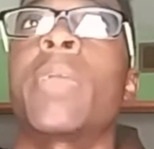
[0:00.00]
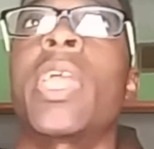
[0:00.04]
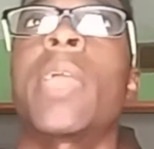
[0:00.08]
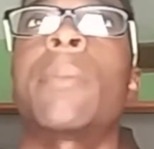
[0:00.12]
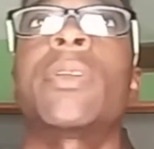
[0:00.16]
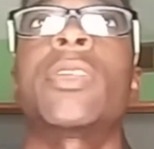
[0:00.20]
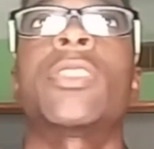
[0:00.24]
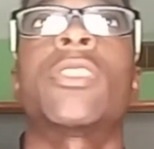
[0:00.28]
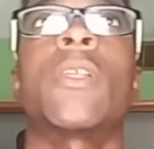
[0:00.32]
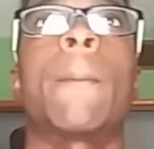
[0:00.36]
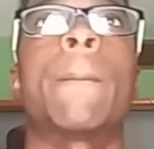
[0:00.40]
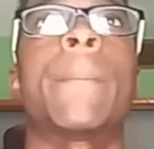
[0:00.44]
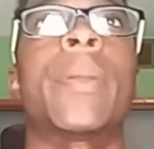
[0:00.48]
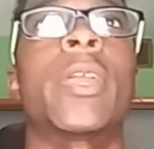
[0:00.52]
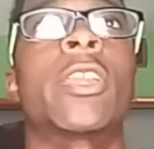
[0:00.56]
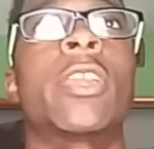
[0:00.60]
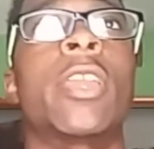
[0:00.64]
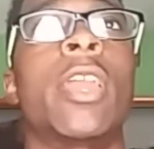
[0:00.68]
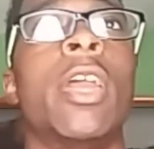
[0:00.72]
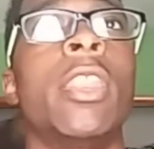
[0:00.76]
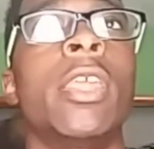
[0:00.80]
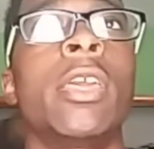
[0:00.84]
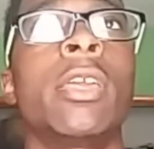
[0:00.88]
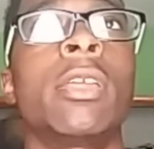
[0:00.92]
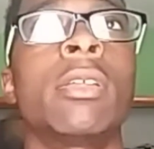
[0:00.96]
maybe the
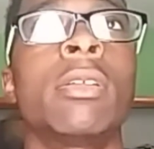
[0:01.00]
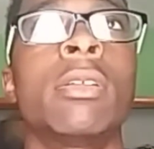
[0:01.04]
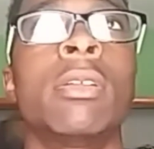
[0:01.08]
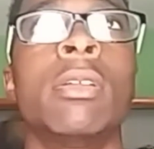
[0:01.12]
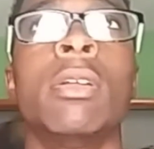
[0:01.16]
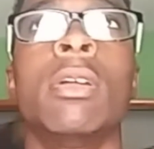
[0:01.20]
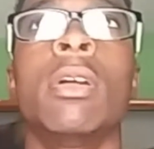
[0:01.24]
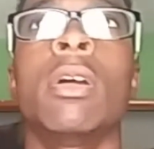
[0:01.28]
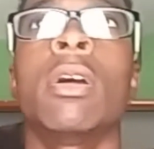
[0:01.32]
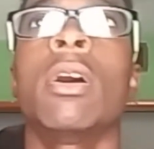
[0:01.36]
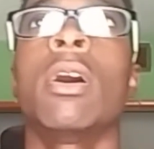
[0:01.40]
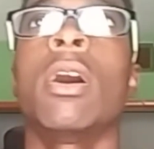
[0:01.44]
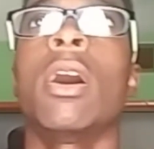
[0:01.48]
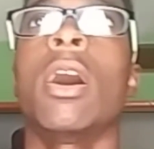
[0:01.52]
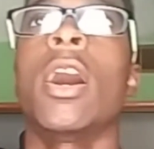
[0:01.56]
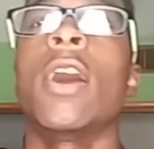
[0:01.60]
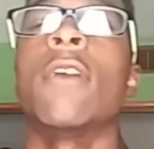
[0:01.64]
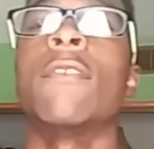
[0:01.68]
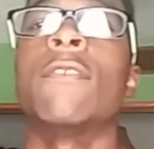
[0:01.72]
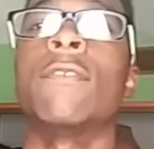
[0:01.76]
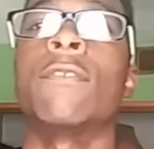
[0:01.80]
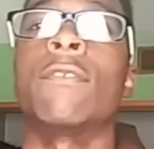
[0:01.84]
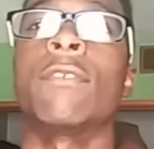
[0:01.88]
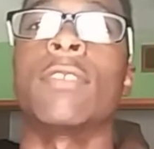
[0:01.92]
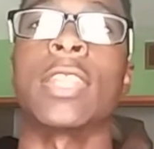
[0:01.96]
beginning
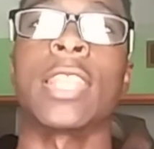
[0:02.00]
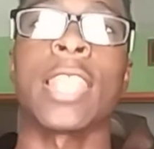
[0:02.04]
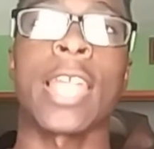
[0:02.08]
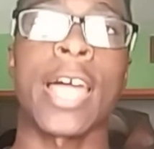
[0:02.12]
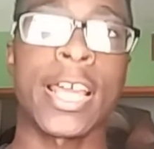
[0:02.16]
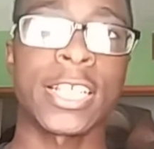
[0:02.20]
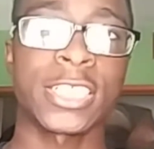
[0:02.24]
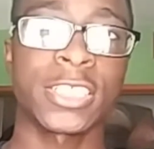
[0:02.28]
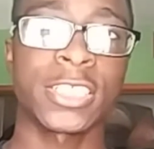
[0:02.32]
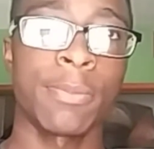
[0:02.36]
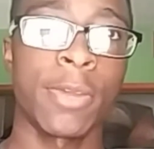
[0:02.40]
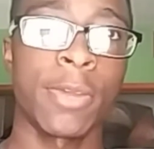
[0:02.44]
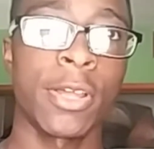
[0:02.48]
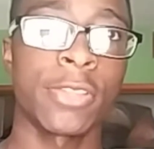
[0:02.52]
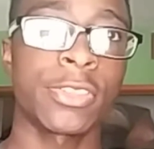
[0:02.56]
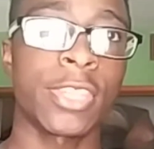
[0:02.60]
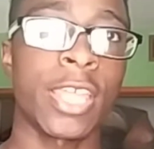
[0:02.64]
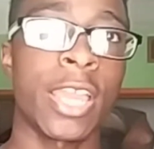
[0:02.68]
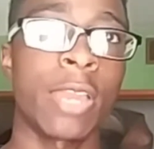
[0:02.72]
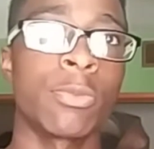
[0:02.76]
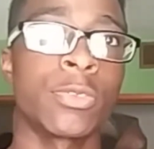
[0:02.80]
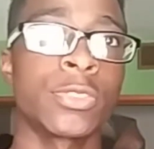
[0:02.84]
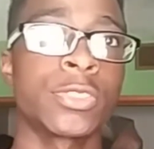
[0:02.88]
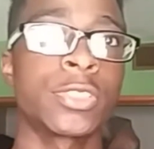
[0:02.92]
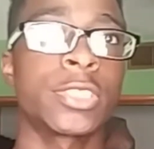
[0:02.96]
of last month,
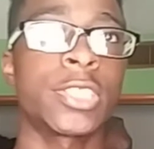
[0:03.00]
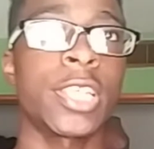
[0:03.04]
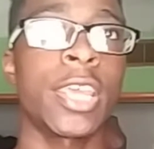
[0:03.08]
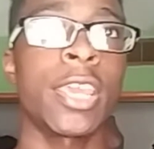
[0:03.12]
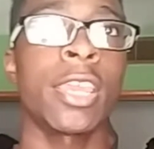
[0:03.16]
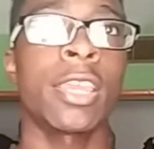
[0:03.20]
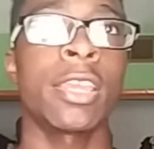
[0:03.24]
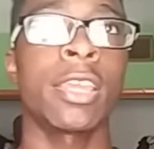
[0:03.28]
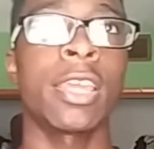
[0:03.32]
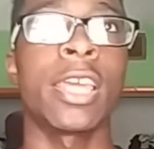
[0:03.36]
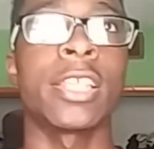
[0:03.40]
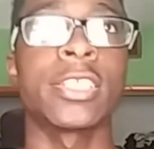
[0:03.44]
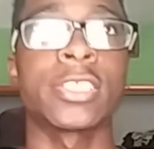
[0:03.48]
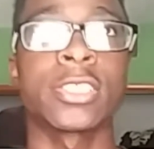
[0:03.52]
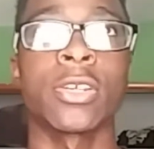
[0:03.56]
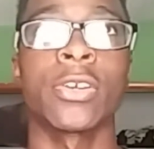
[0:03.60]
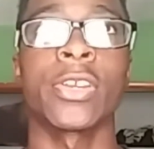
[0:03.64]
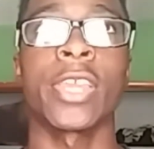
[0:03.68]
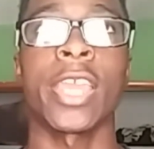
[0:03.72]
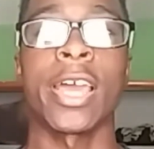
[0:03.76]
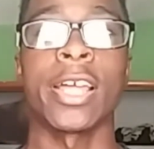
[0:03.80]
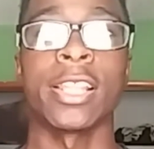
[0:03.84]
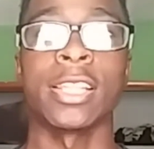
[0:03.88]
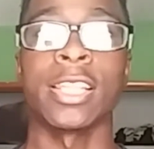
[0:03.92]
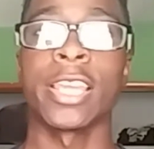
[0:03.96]
I would say. And so,
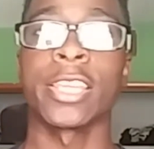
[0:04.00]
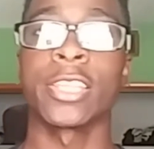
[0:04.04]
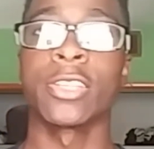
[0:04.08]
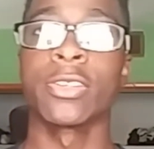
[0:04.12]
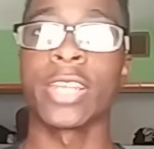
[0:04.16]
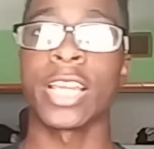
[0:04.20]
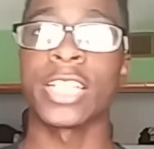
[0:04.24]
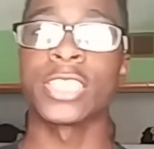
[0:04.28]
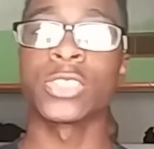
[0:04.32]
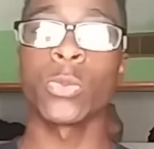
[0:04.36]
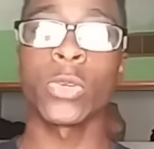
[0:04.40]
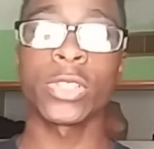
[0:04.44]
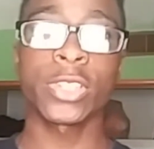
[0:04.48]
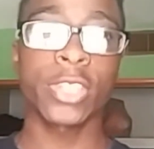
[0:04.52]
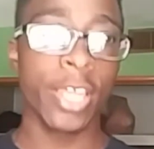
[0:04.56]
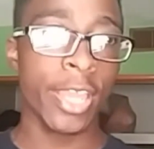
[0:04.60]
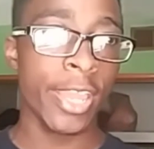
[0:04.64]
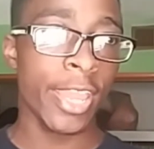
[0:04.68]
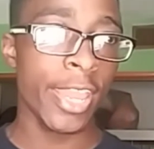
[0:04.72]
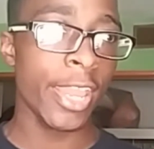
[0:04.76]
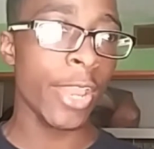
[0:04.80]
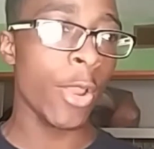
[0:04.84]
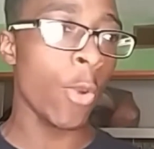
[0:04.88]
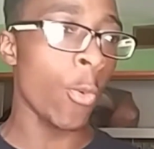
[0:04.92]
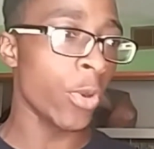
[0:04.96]
yeah, like, you guys, what the
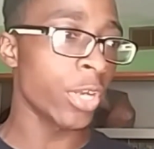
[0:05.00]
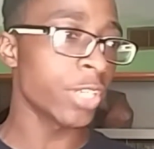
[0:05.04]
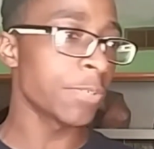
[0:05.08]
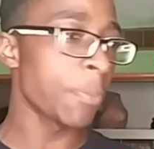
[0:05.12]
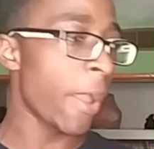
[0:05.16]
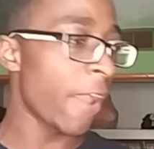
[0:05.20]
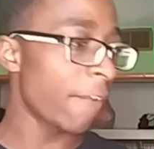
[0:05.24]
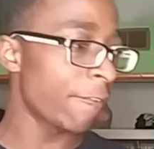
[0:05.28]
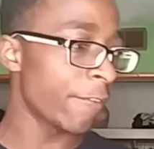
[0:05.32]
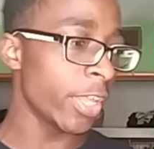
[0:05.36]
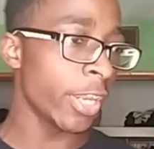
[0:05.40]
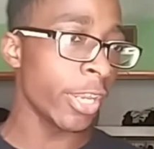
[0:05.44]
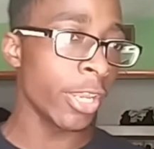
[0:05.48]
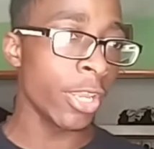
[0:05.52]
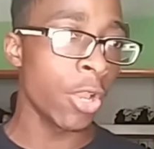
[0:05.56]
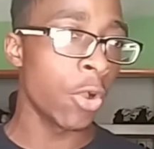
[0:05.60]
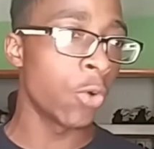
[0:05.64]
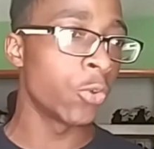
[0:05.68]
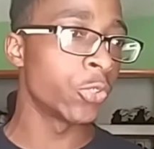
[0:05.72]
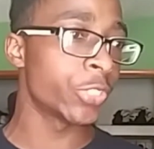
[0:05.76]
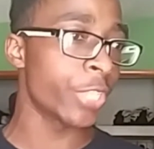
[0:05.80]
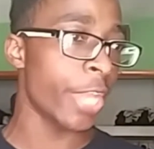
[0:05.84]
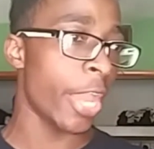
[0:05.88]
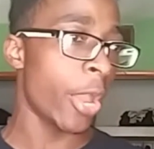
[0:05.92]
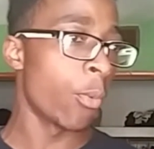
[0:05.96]
heck? Where are my
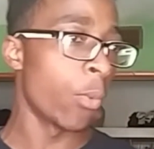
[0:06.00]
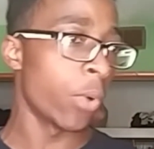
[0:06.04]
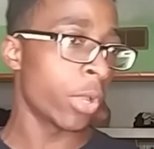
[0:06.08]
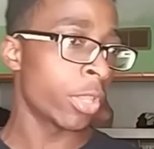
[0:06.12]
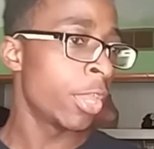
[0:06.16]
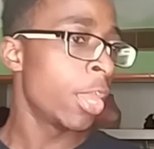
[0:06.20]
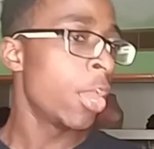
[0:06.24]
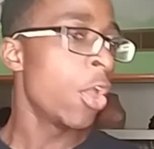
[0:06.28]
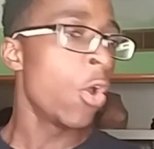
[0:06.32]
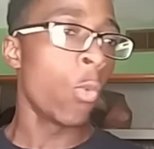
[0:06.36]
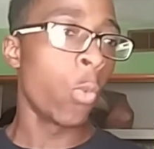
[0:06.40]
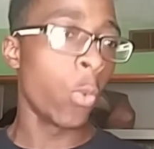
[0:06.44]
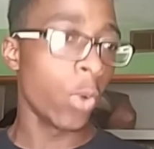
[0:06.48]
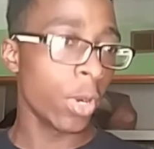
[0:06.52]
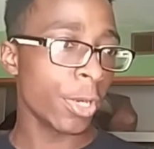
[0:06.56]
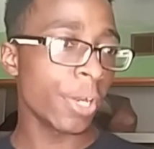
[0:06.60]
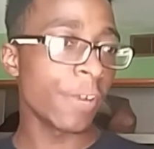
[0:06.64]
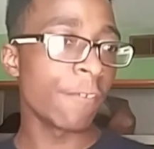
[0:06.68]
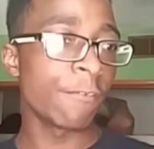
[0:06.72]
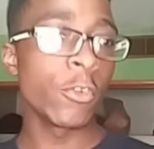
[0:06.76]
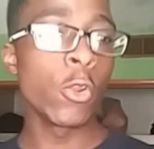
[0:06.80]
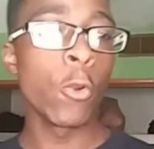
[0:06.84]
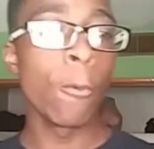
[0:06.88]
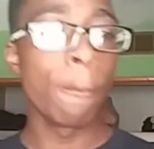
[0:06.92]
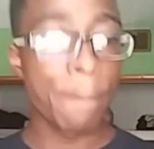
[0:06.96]
videos at? Where
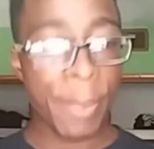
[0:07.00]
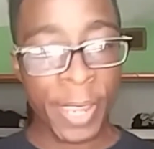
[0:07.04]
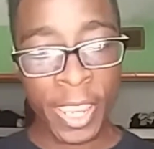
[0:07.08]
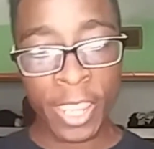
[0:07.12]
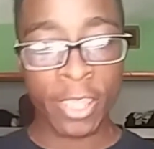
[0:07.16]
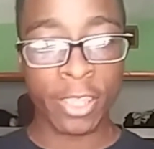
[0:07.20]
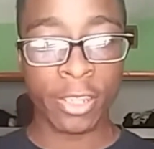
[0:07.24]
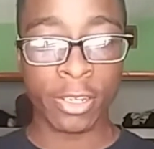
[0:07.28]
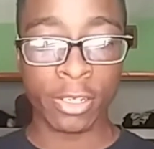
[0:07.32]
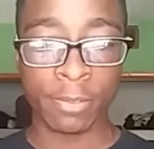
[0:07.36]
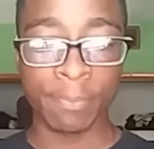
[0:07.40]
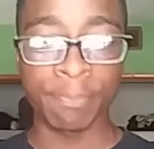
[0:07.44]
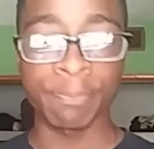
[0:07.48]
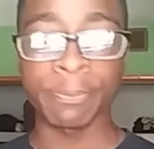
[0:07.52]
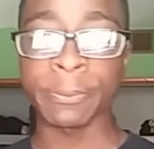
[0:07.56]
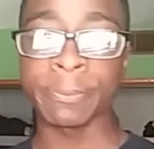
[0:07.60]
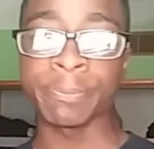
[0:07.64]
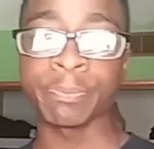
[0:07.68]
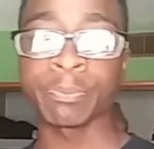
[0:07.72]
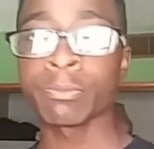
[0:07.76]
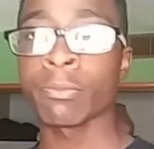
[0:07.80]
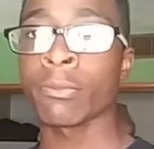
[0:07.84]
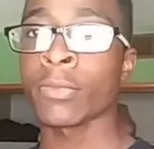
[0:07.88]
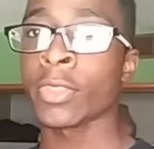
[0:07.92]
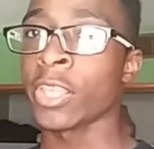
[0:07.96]
have you been?
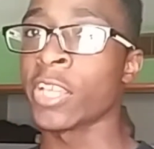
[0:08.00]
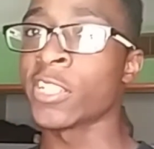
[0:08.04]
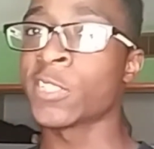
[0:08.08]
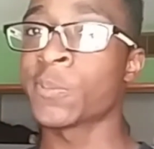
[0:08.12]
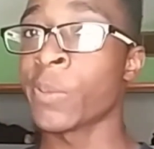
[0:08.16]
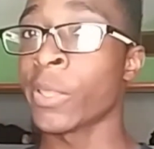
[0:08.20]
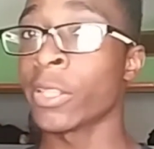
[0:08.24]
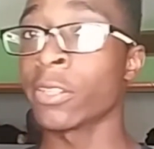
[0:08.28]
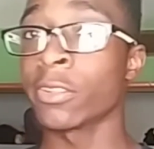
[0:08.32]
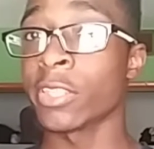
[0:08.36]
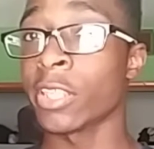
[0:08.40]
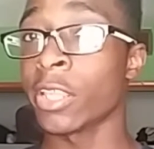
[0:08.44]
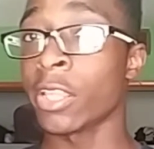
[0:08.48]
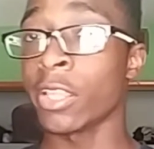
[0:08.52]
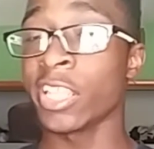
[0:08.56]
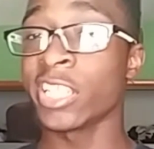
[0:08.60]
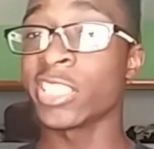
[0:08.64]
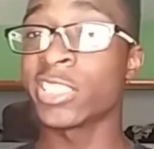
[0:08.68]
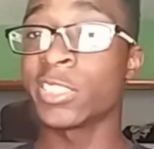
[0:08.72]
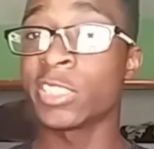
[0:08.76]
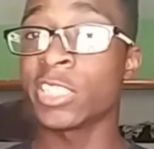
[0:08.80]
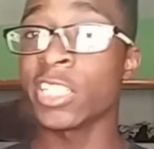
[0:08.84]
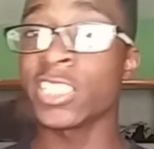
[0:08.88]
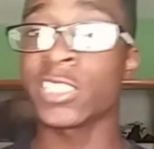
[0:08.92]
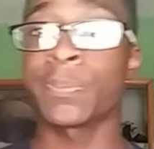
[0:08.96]

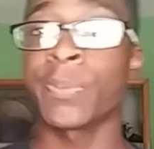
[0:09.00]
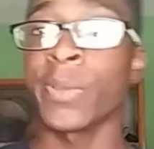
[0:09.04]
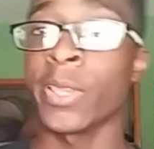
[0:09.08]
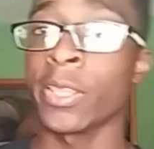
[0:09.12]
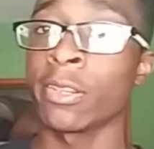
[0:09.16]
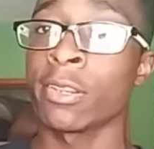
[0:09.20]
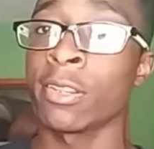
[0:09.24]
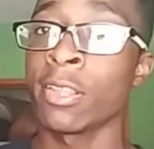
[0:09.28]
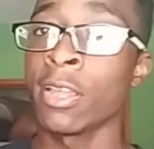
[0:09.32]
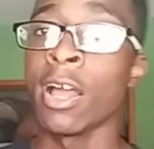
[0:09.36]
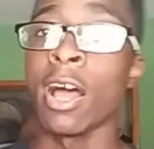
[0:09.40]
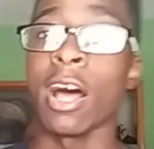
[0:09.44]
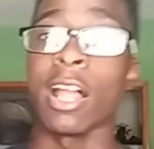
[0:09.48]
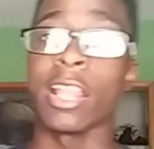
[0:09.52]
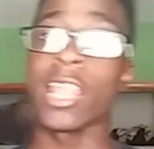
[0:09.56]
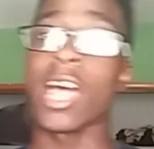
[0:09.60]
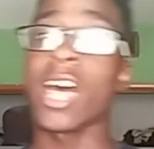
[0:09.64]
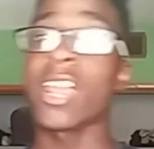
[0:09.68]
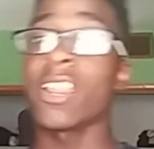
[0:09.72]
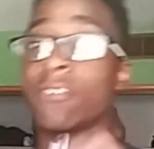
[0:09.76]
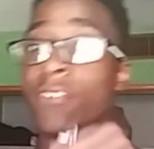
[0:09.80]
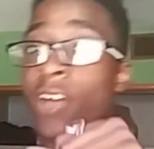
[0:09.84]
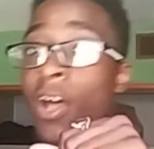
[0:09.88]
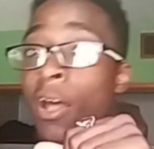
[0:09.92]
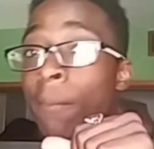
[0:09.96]
It's just been a
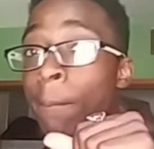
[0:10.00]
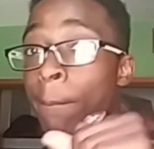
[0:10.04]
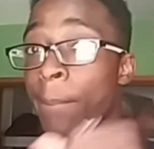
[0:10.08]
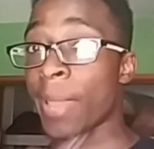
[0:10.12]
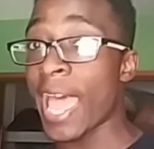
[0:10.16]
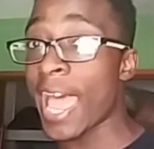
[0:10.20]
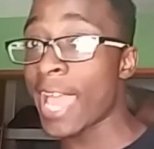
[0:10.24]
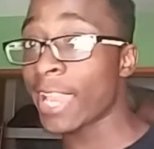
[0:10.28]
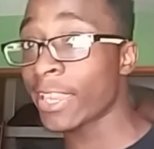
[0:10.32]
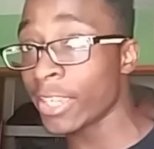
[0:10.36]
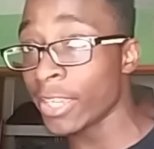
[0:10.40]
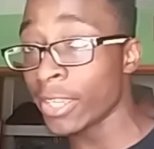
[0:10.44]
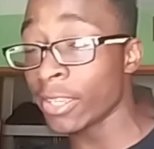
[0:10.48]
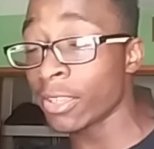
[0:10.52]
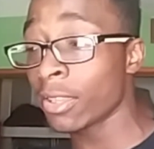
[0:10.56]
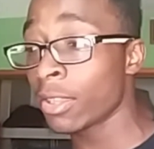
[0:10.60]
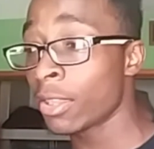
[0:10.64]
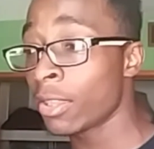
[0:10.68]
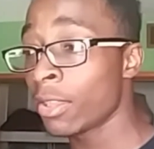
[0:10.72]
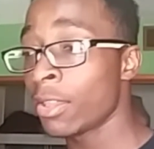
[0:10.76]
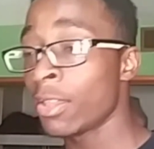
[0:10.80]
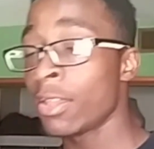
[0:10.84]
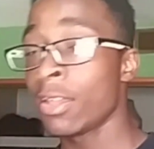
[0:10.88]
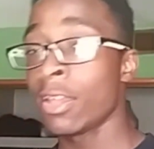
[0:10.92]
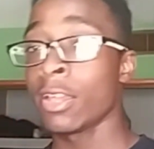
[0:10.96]
lot of unpacking.
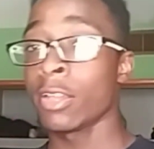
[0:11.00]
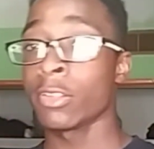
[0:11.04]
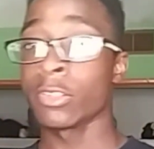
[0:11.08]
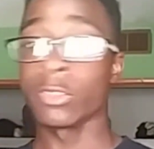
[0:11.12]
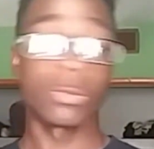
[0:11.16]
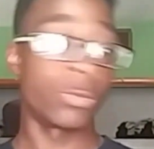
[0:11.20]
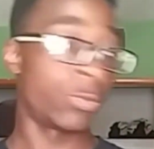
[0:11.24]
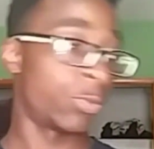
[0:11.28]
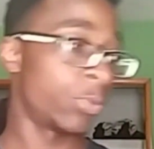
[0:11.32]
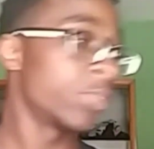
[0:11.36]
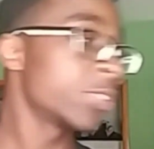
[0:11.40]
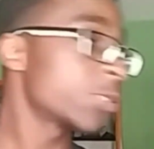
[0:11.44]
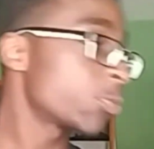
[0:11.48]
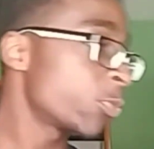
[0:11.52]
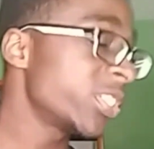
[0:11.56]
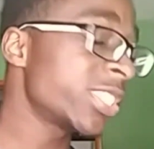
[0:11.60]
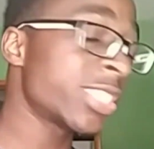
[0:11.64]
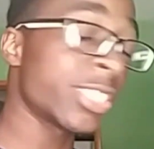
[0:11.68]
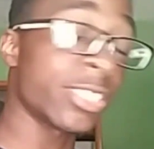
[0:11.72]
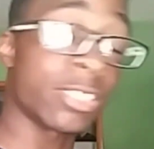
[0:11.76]
We